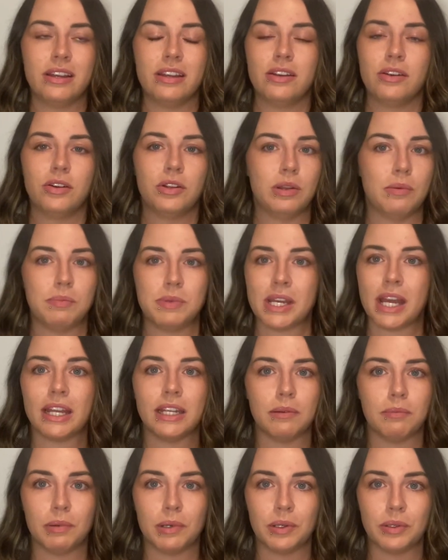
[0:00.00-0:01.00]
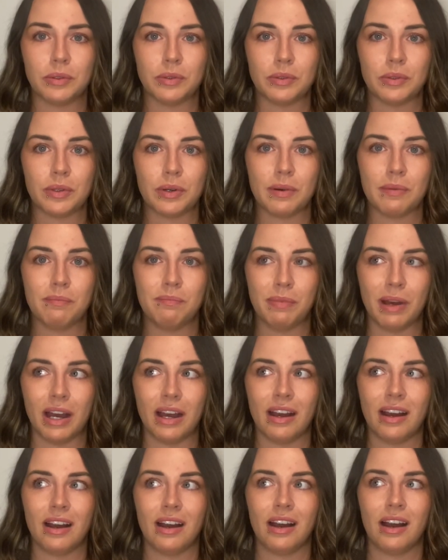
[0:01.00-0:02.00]
unobtainable,
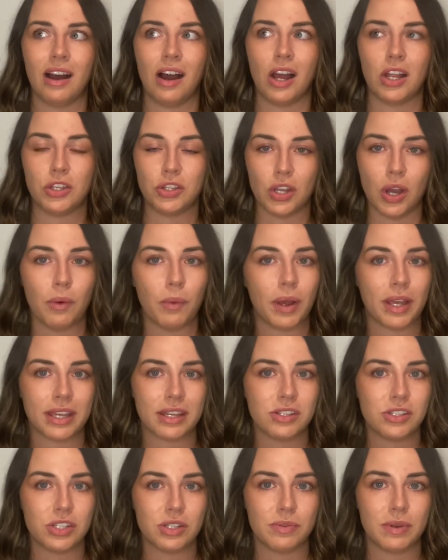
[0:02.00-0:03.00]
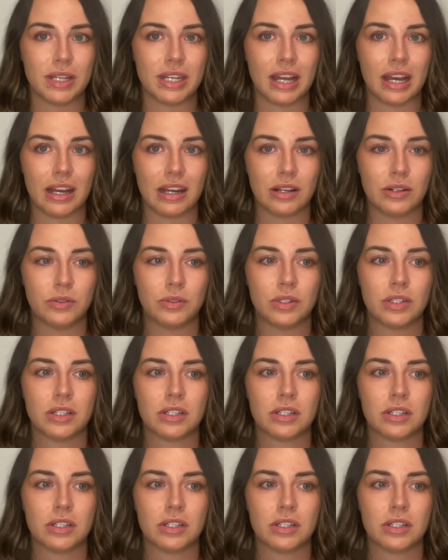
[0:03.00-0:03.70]
but I know I can do it now.